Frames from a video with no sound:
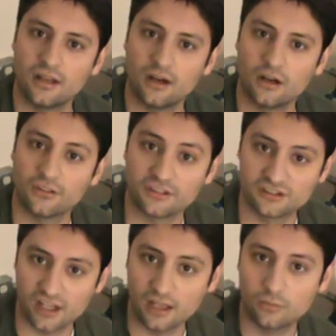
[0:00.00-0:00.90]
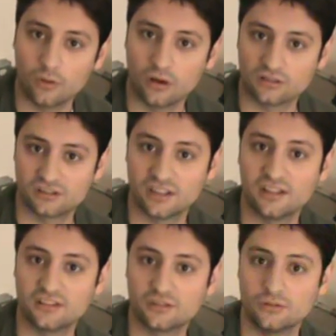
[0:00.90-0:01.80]
On the sidewalk Sunday
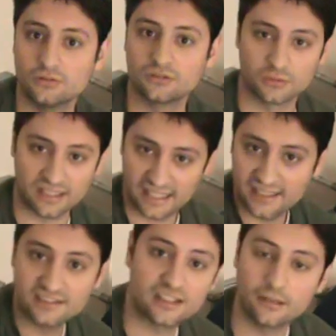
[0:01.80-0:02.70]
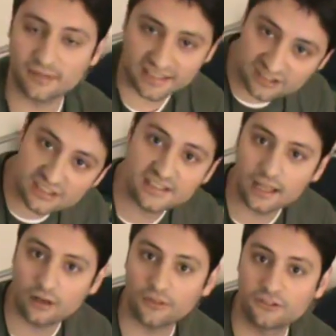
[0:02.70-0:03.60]
schools, when the kids come and they sit down
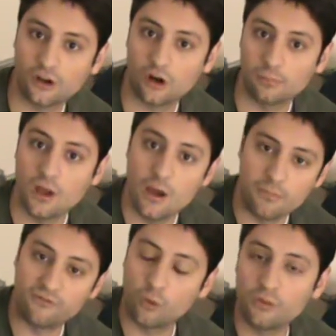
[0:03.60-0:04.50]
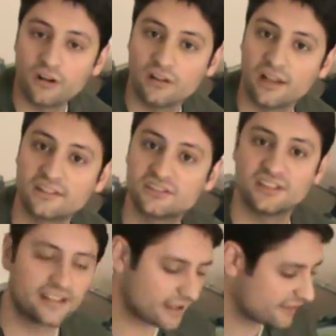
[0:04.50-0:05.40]
on the tarp, before they're allowed to
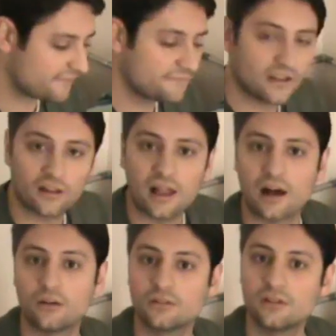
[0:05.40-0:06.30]
sit down, they fill out.